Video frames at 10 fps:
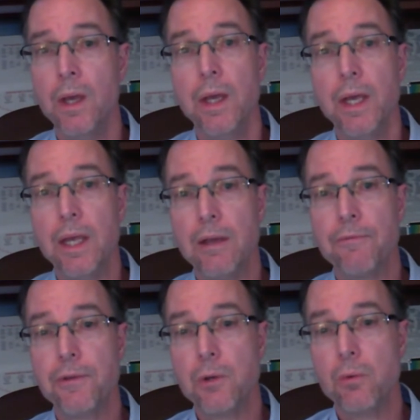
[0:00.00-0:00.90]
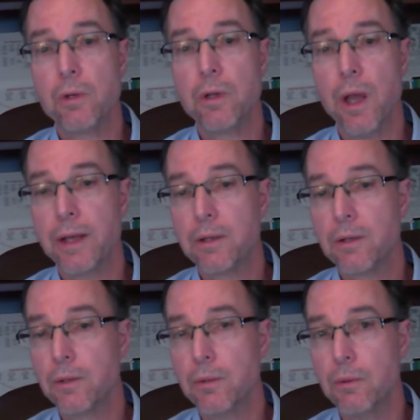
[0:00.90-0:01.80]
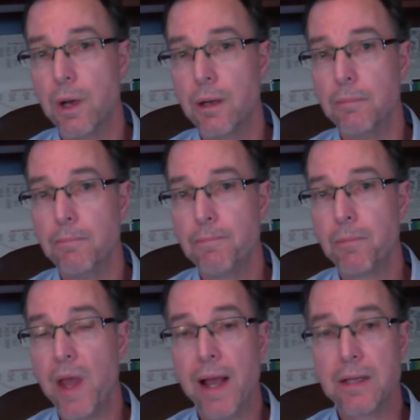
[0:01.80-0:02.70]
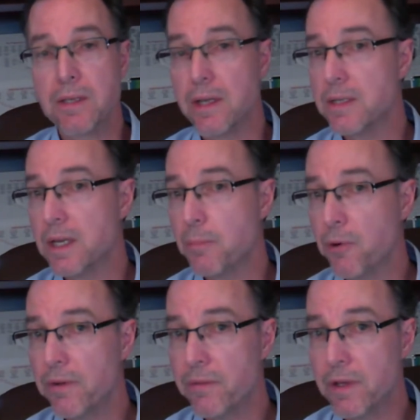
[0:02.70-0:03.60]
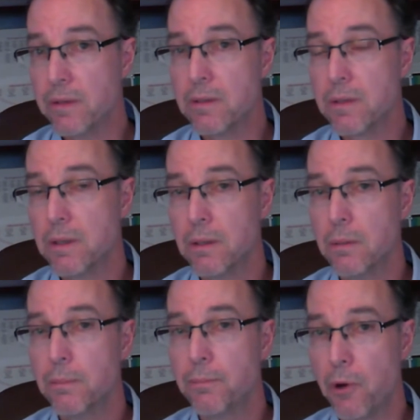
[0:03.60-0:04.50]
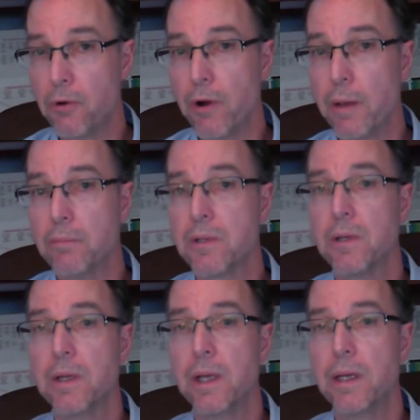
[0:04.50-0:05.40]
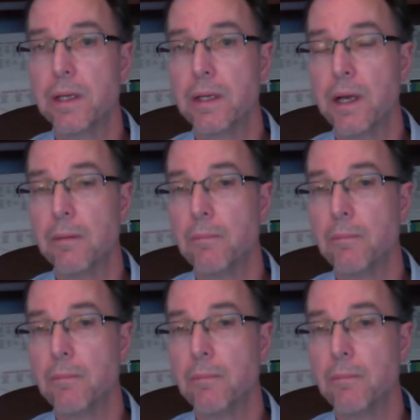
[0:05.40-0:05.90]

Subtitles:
If you would like to access any previous programs, any